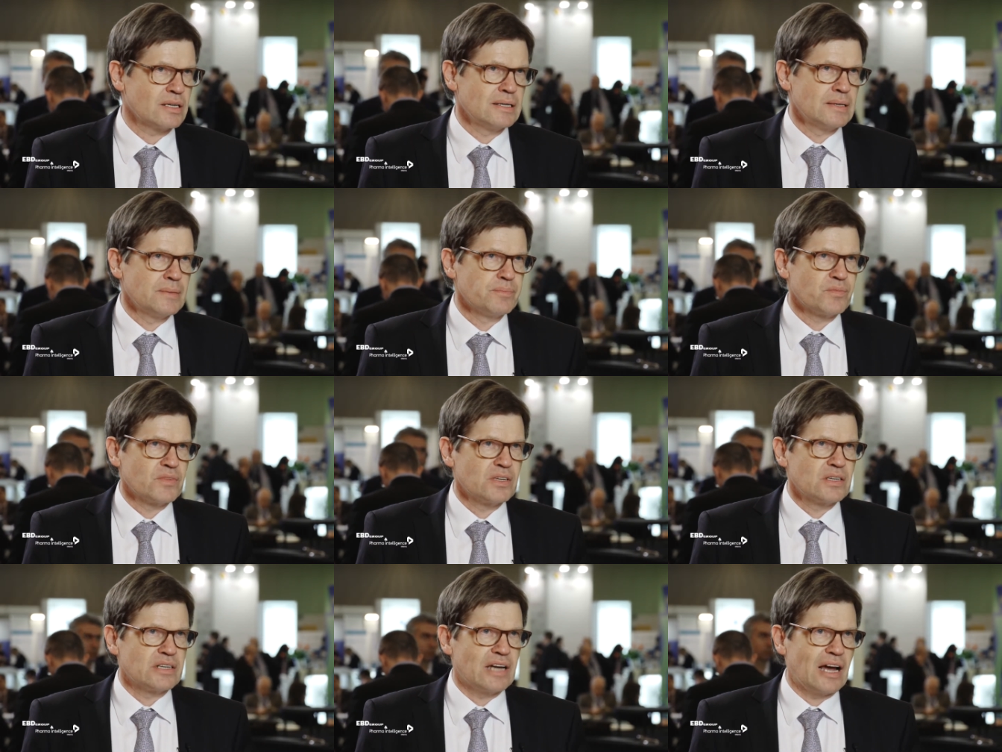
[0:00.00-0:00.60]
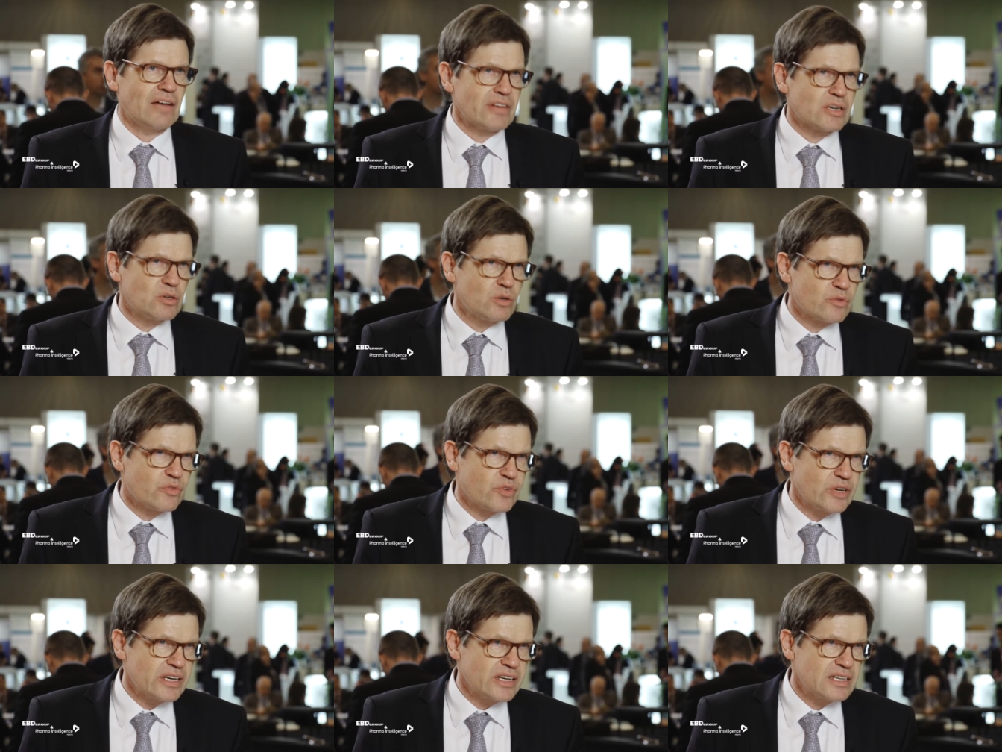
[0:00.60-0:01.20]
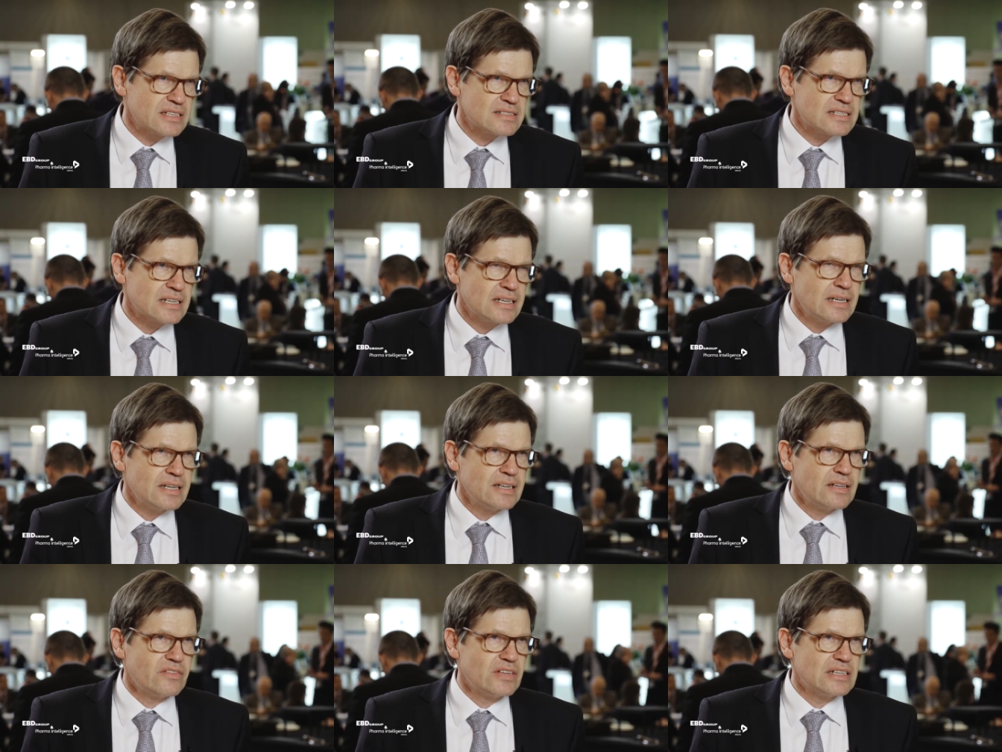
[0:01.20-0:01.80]
Yeah. The other good thing is
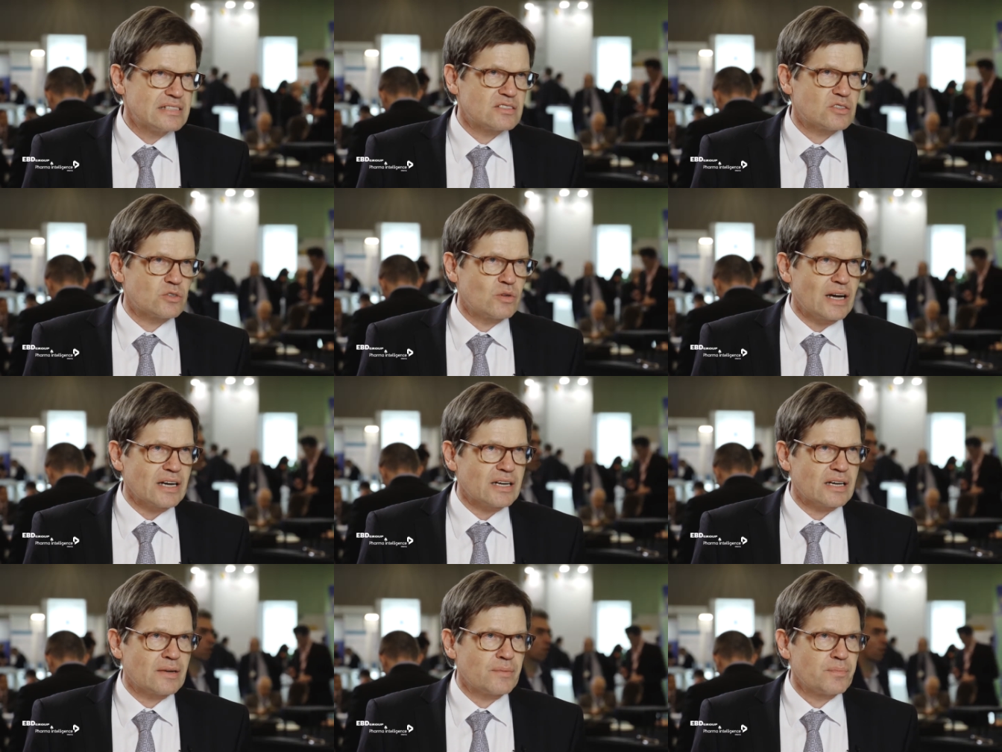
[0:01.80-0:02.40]
this drug